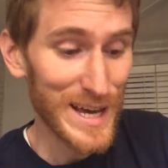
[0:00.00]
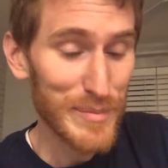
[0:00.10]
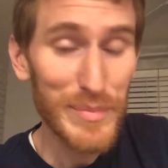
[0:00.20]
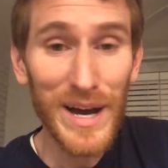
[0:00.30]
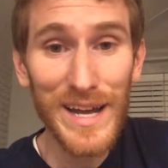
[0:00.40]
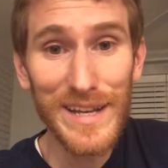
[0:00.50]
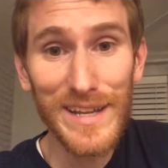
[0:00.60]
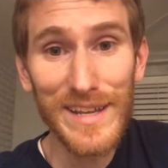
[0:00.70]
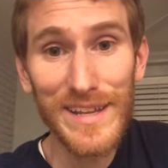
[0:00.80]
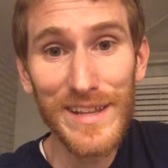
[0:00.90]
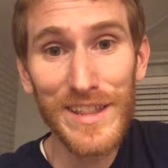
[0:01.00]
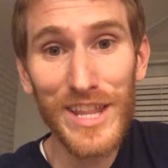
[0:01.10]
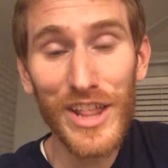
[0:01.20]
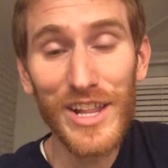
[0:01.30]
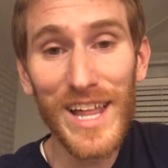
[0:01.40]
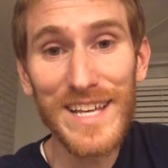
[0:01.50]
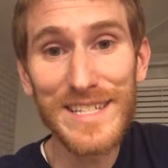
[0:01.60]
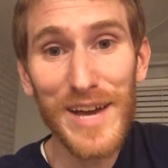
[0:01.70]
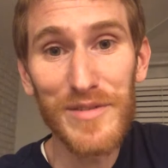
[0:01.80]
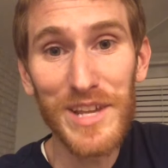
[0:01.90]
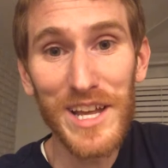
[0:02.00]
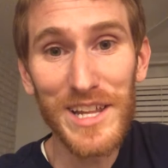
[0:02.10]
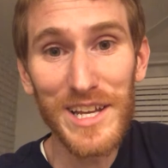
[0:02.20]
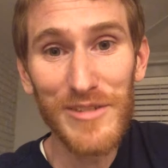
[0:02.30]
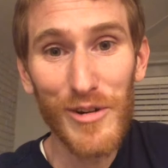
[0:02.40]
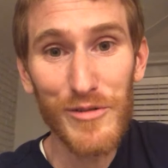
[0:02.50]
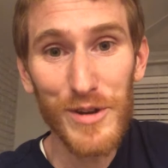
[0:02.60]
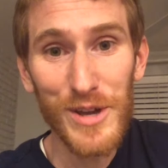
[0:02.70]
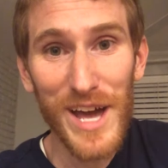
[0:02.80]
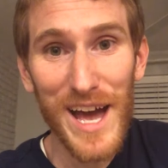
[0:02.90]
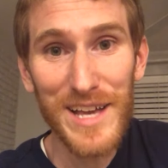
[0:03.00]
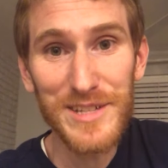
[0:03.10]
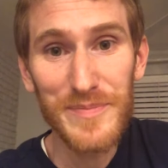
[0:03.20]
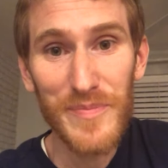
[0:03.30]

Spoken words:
But nonetheless, I have a daily Devo for you guys.